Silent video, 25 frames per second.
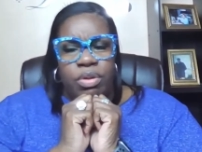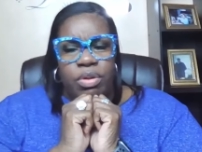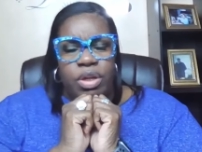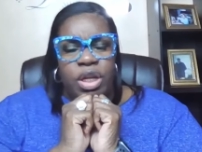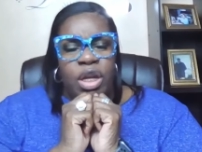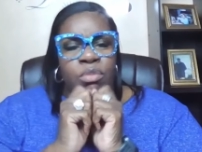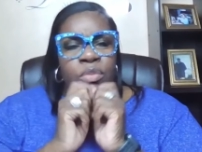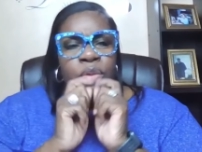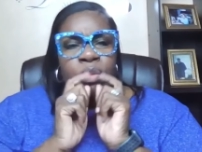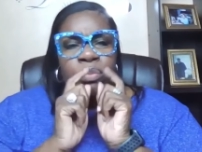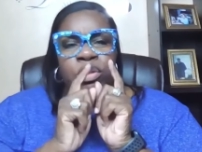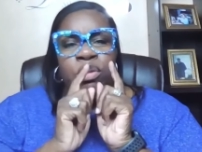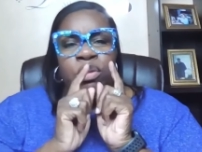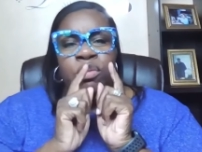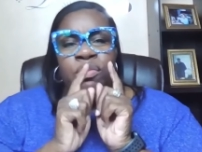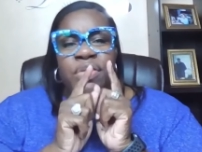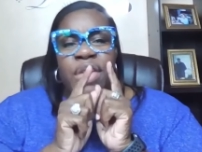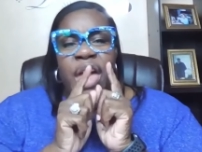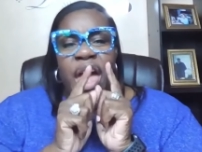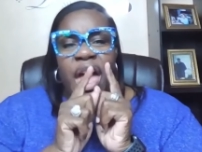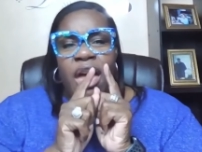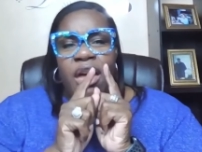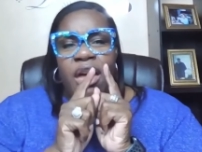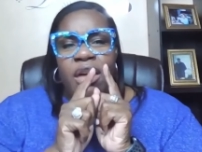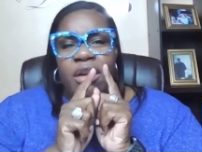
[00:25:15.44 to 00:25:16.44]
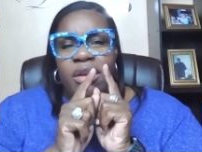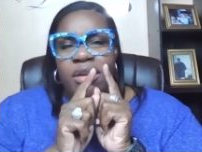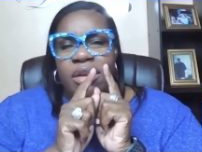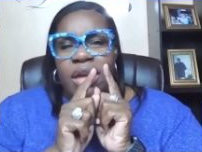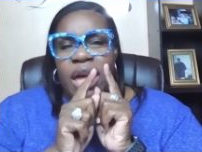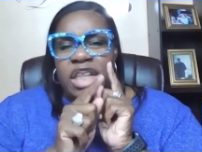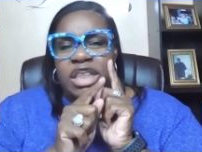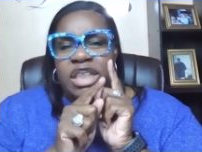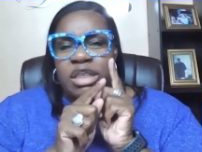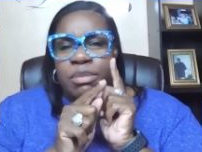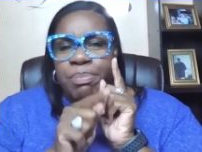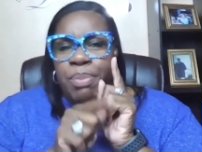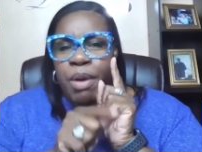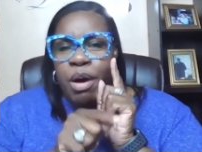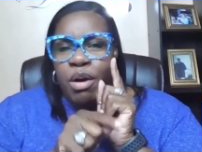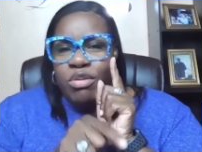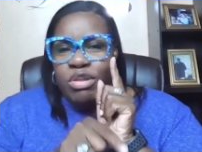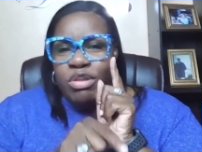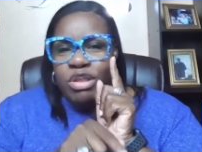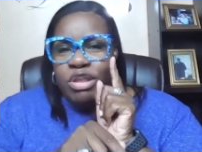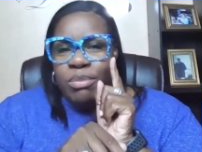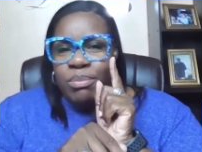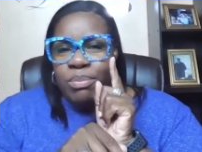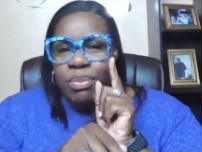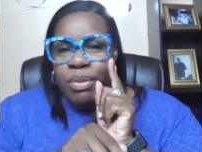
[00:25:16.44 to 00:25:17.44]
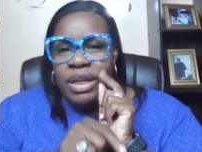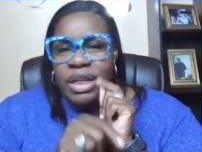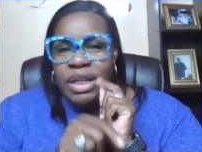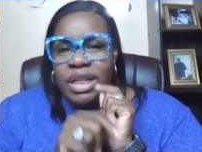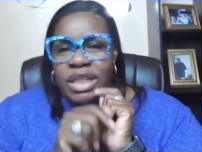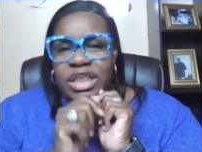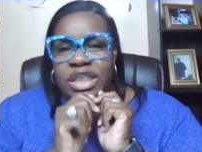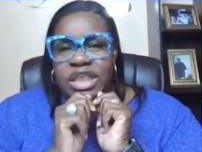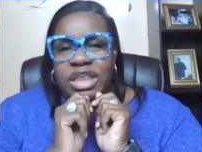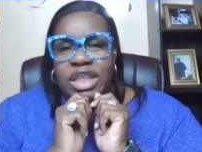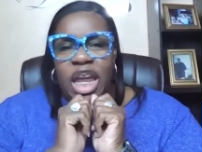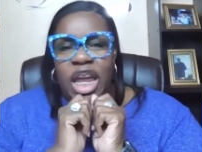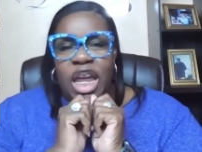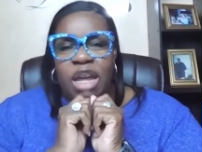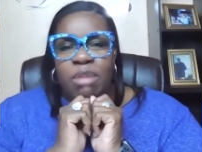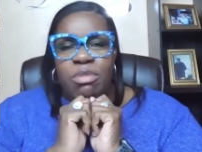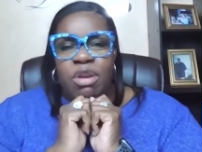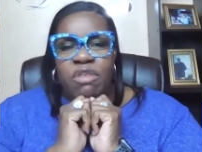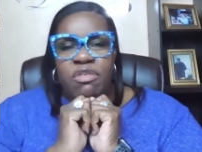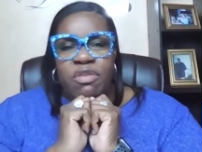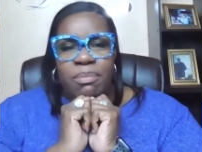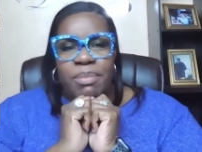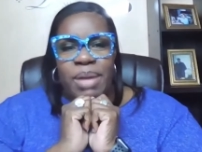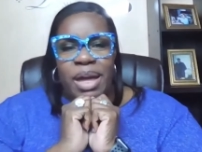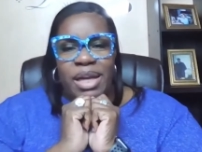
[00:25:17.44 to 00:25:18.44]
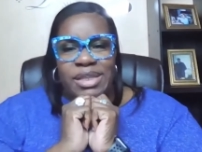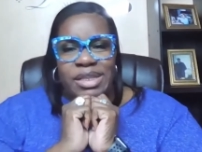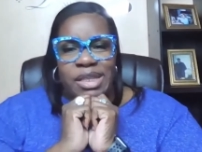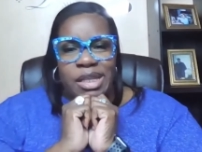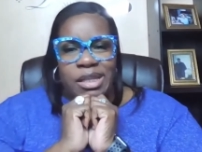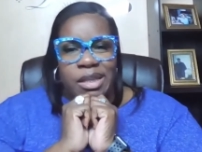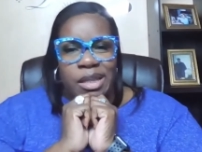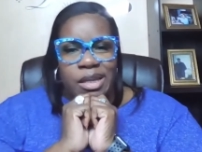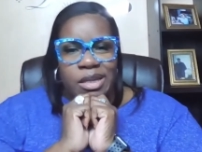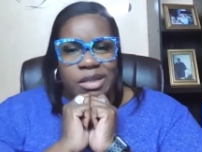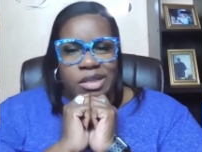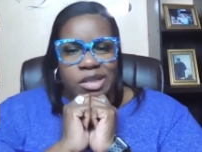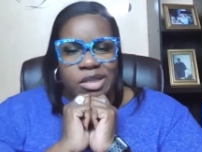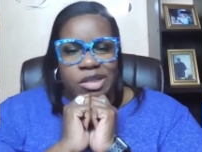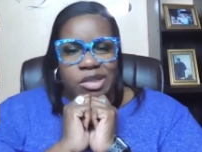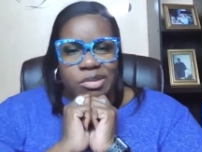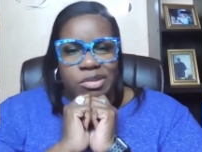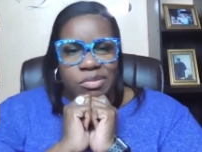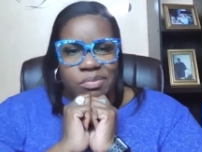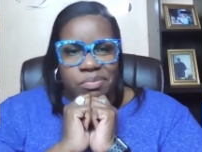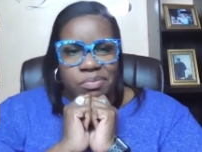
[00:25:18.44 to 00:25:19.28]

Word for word: It will do that as opposed to bringing shame of emasculation.